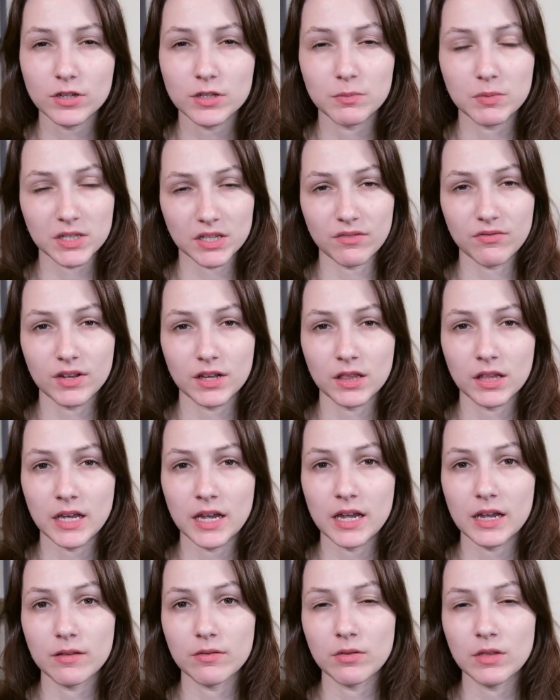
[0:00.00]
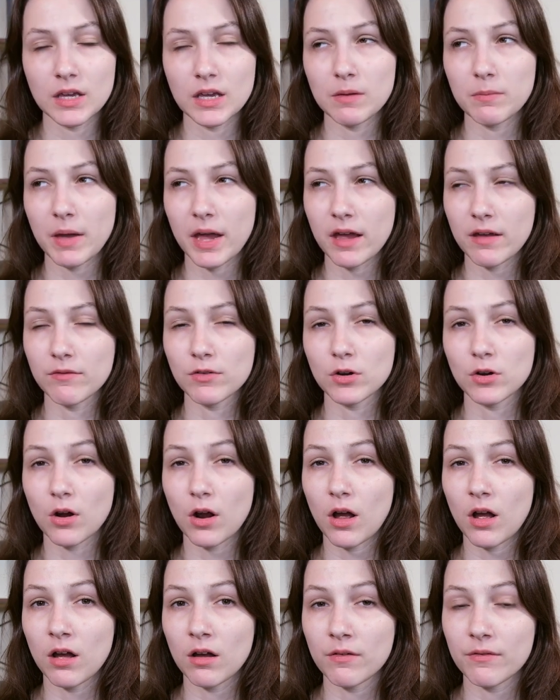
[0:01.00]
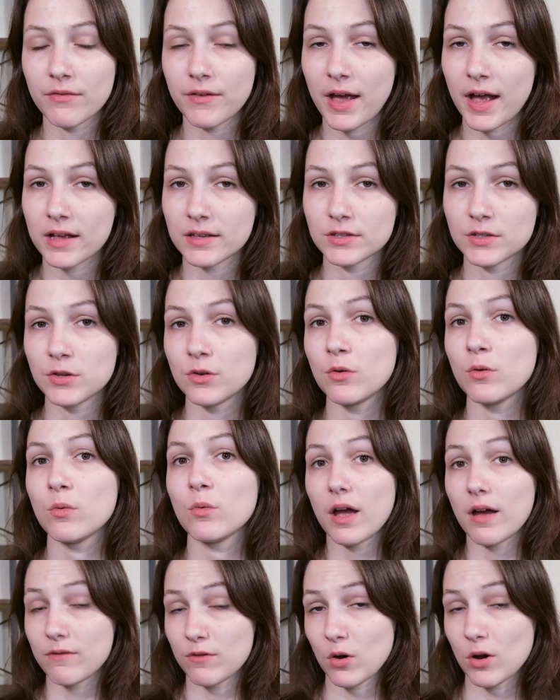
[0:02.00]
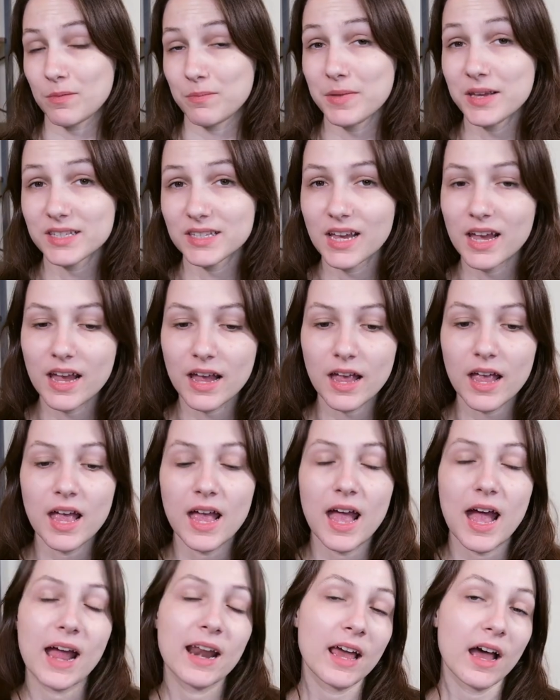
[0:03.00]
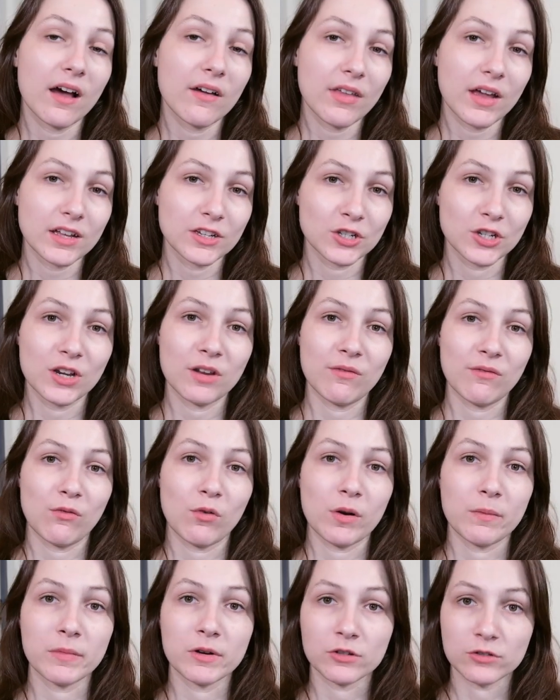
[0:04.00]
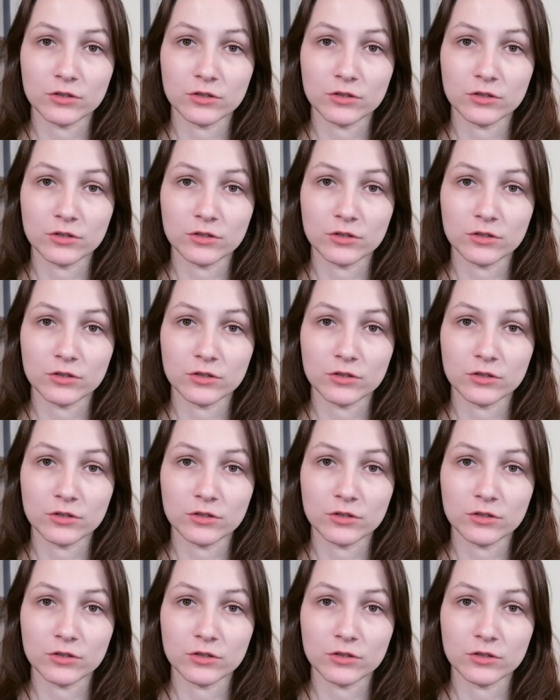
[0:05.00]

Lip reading: specifically the behavior of cats who have gone missing and how that should inform your